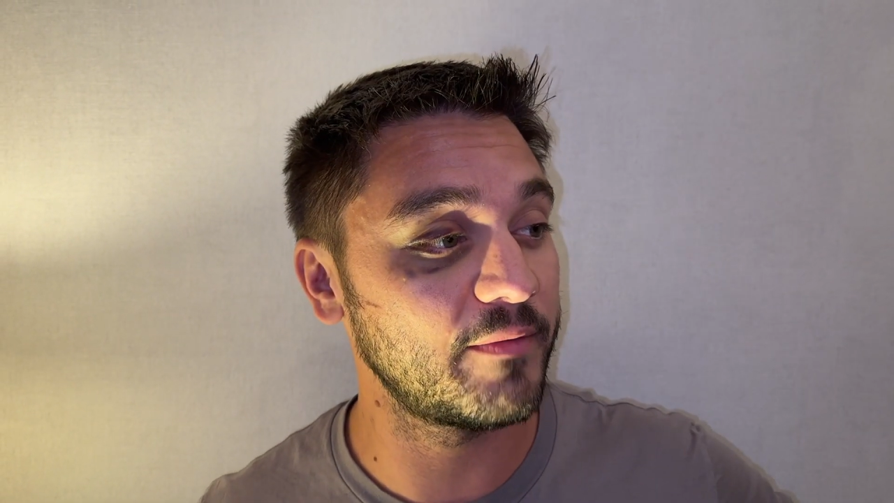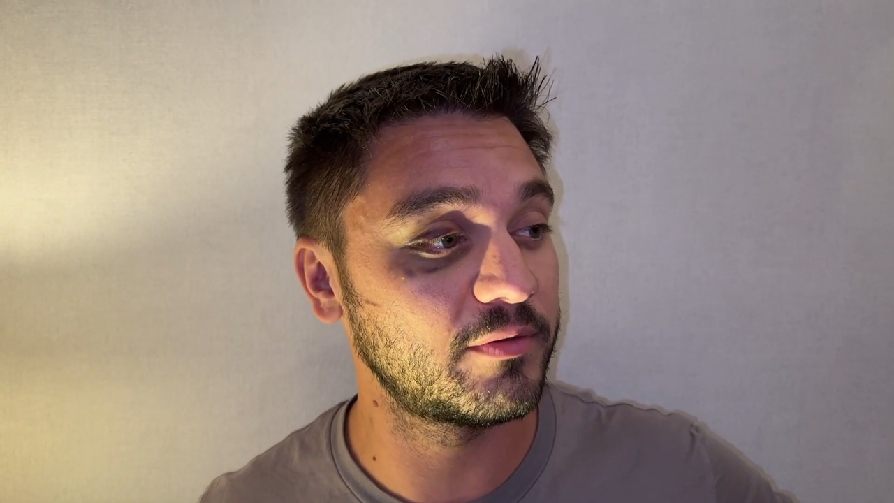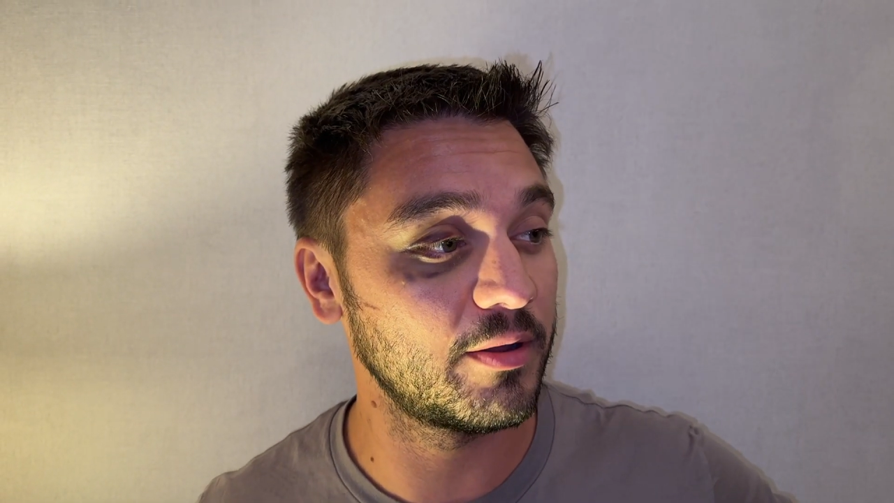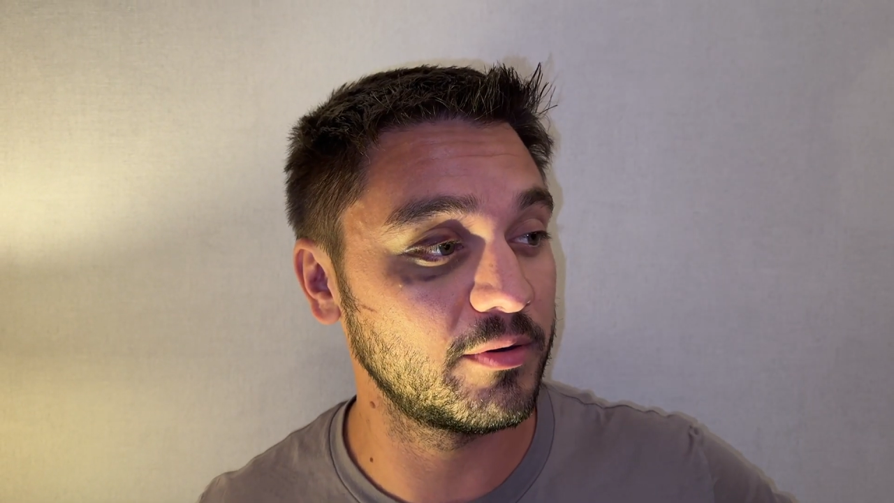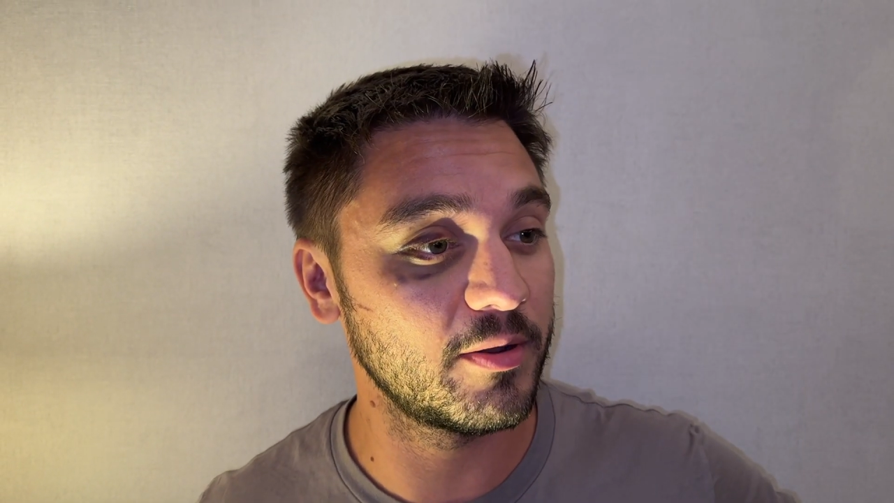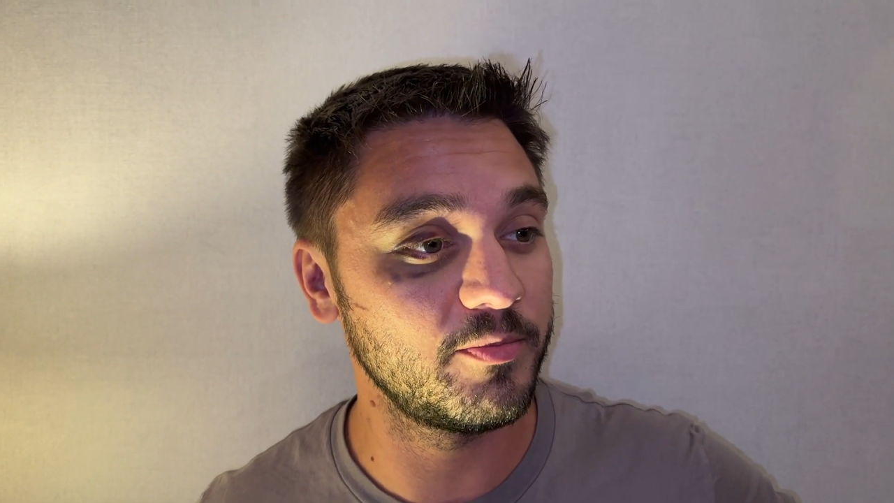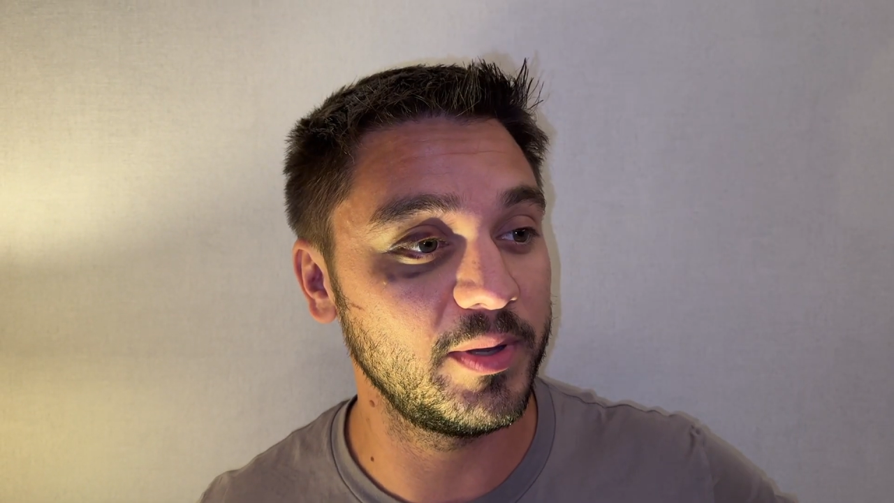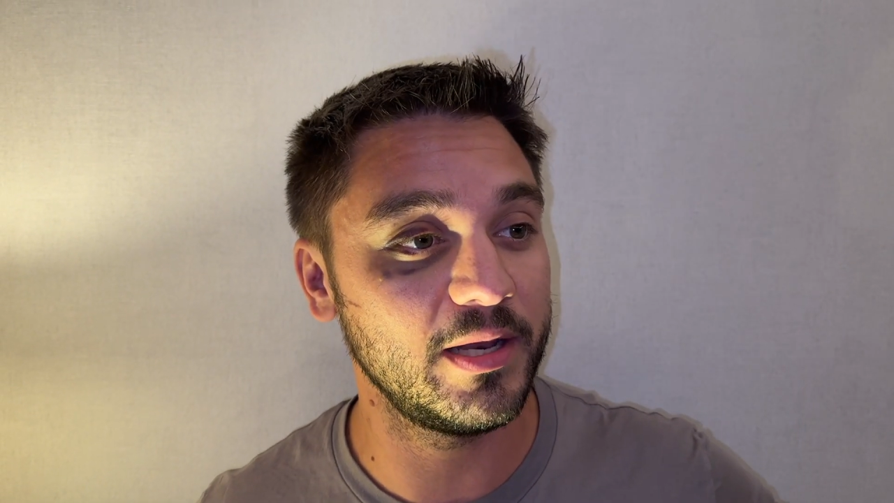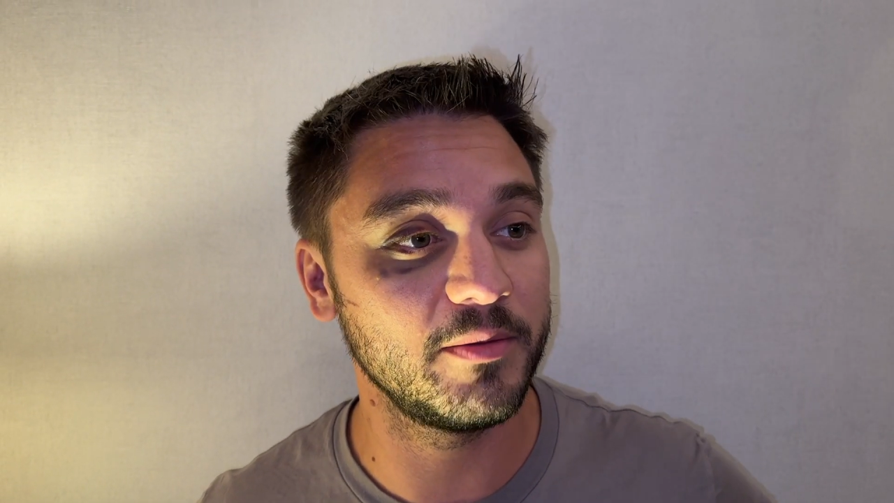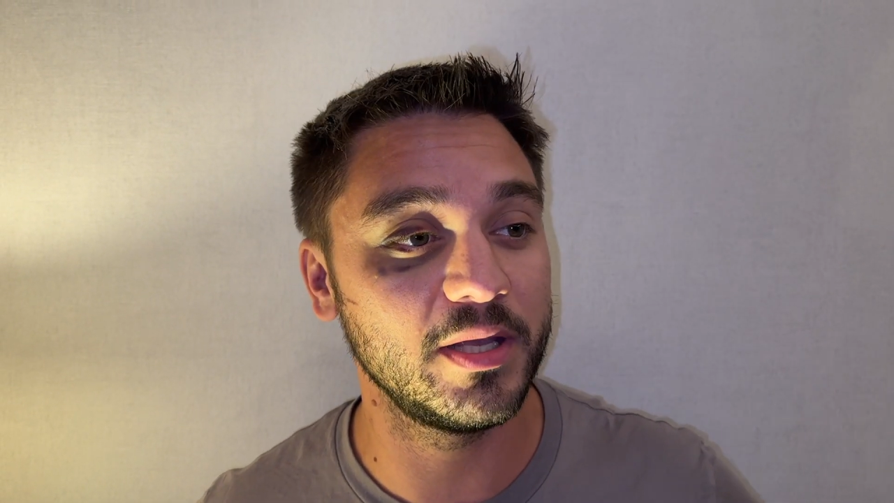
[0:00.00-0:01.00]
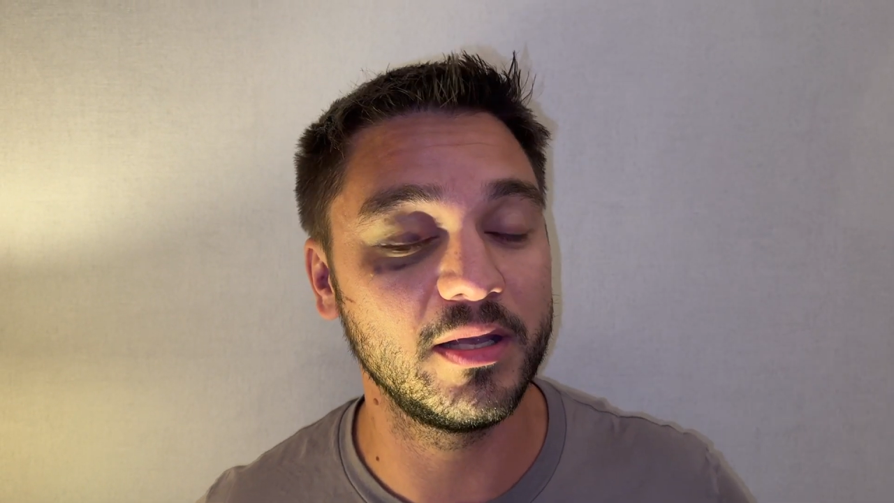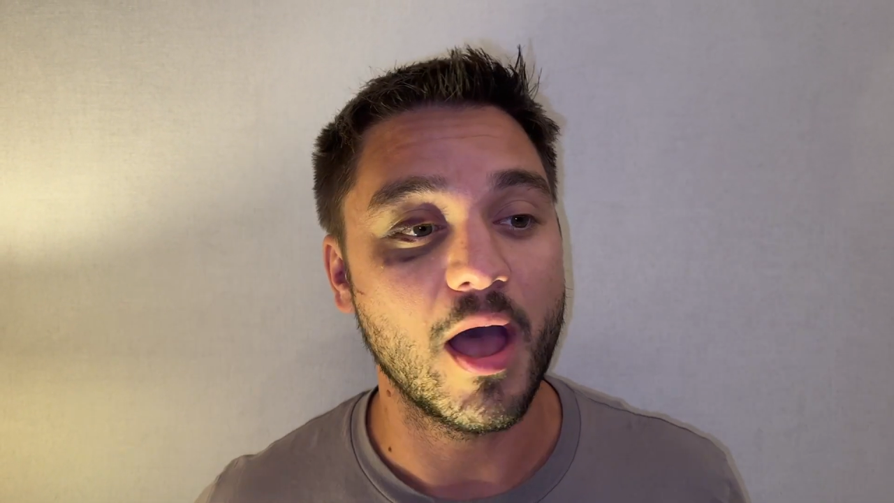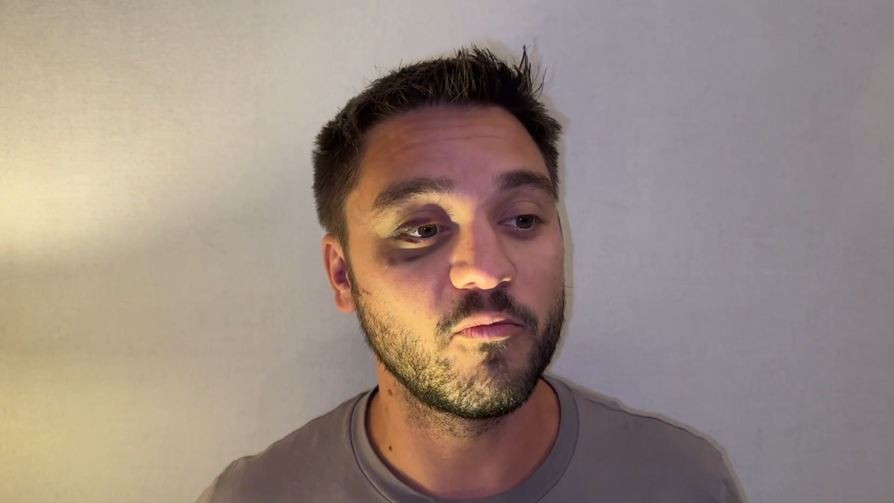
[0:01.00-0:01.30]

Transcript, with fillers: after they were done beating me,